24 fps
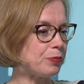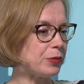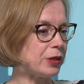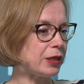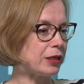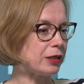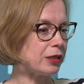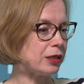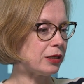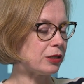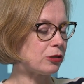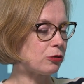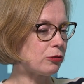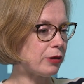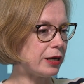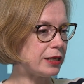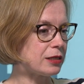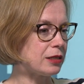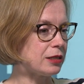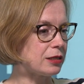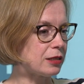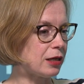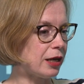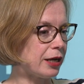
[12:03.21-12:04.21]
It
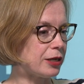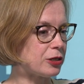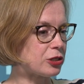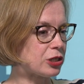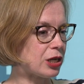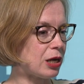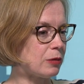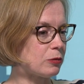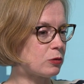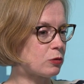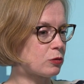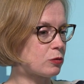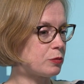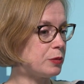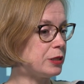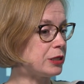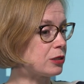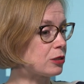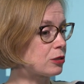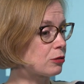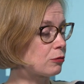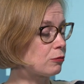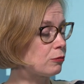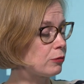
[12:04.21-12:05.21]
creates these light shapes, which means
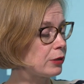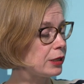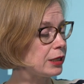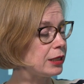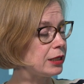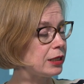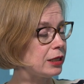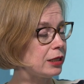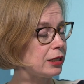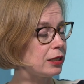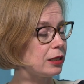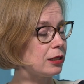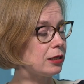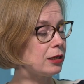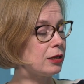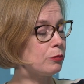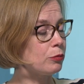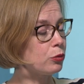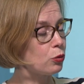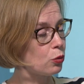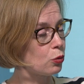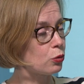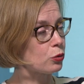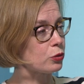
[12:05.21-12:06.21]
it's a really
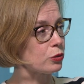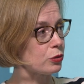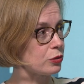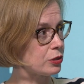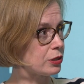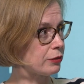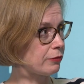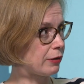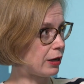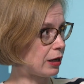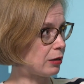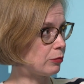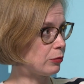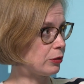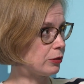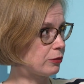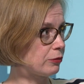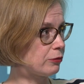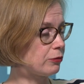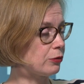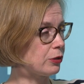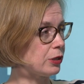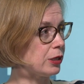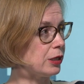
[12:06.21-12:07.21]
important
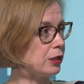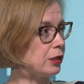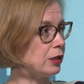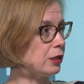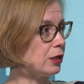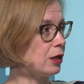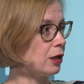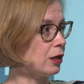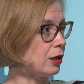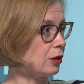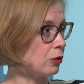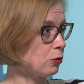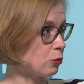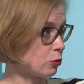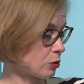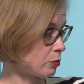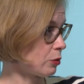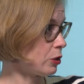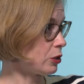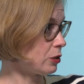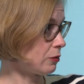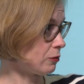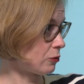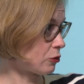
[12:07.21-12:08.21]
development for the
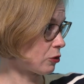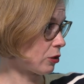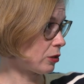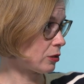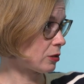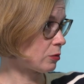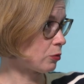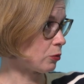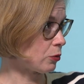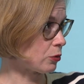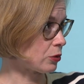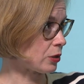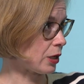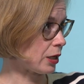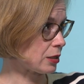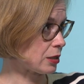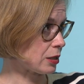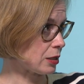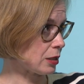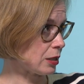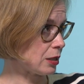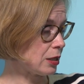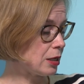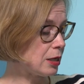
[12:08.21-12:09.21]
automotive and transport
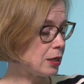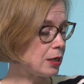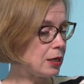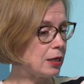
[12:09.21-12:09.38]
sector.